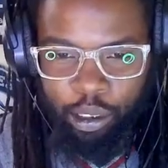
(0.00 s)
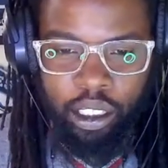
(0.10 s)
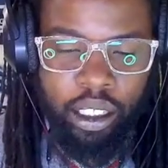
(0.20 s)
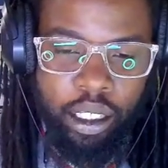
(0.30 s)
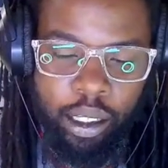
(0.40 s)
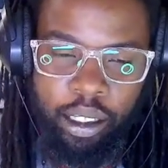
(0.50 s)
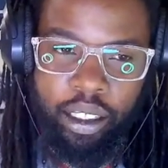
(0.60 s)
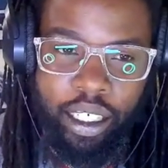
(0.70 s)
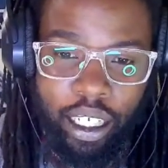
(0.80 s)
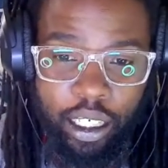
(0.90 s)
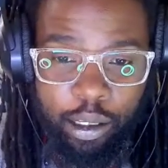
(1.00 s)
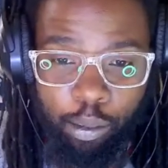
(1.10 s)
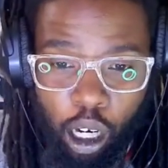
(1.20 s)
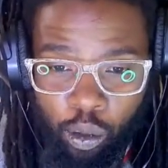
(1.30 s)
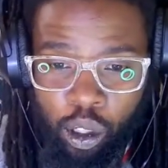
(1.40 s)
me. Nicholas
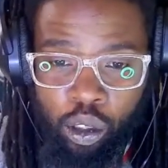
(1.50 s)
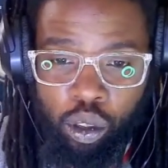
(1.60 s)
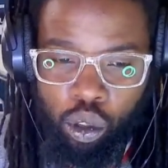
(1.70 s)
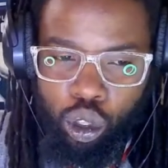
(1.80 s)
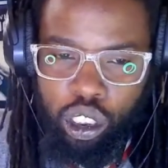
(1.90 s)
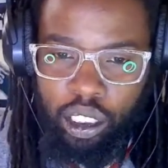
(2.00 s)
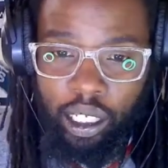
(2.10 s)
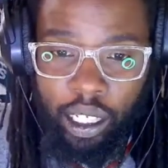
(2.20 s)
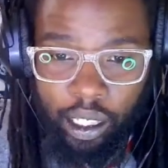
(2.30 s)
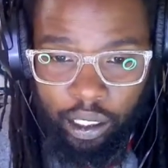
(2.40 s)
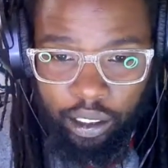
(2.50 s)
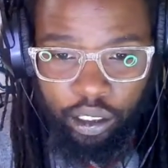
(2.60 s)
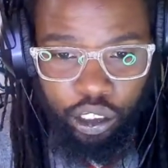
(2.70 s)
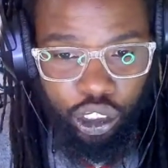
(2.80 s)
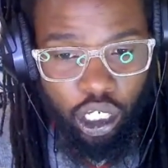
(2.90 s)
Morrow, Christian
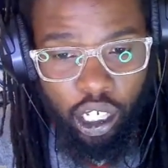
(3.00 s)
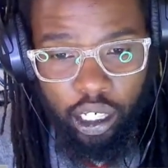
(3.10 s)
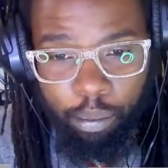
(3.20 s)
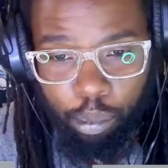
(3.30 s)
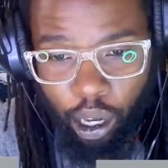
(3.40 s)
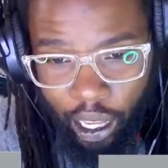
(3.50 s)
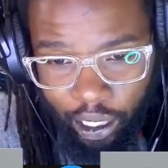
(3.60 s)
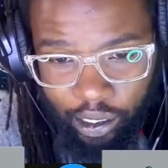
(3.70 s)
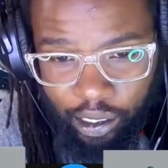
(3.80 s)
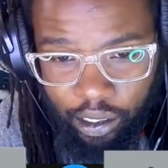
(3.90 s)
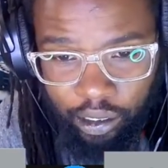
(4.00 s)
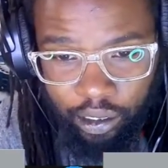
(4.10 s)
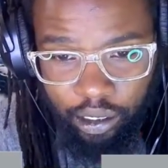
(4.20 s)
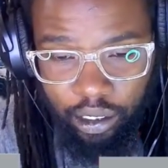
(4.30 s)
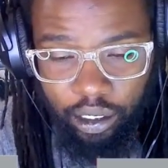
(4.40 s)
Ellis, Sean Bradley,
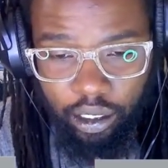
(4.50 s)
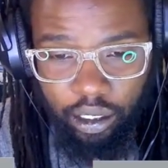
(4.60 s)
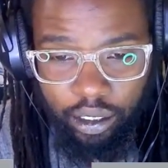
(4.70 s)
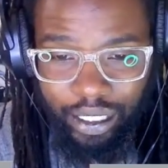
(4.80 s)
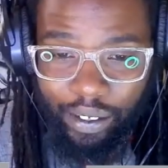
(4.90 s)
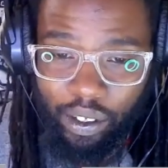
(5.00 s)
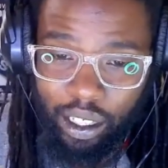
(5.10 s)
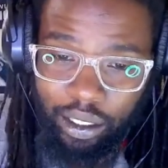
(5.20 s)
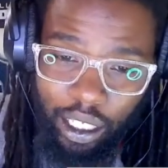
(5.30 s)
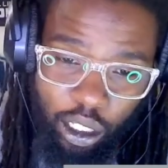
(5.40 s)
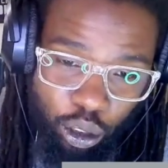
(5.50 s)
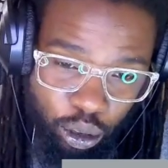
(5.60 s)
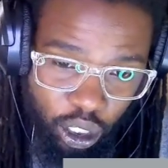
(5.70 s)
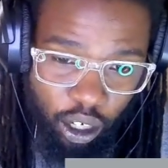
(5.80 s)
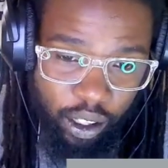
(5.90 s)
Davion Taylor,
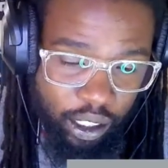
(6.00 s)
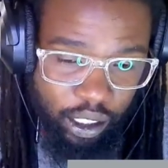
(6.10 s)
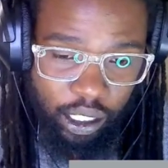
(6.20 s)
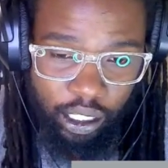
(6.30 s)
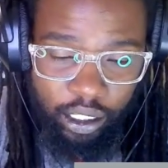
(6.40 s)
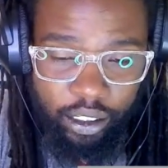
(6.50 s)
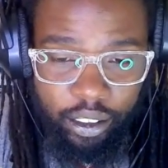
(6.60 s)
who's already cut,